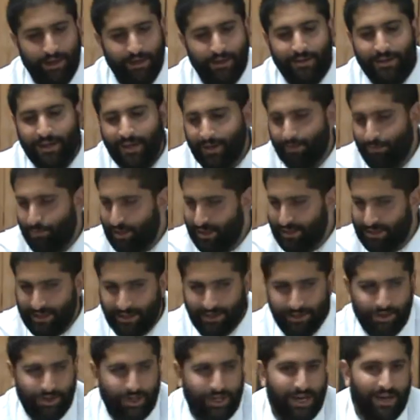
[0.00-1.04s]
You're not oppressing
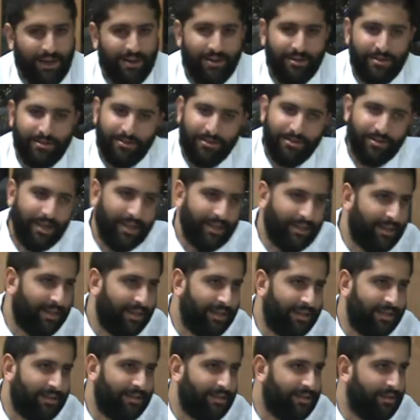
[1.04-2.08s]
your child, you're not
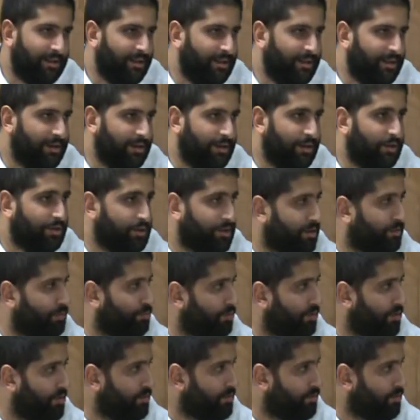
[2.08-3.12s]
getting, you know, to the
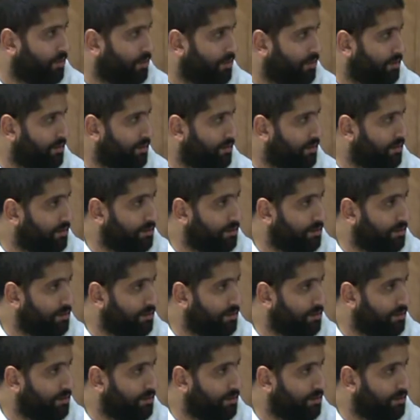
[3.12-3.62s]
point where,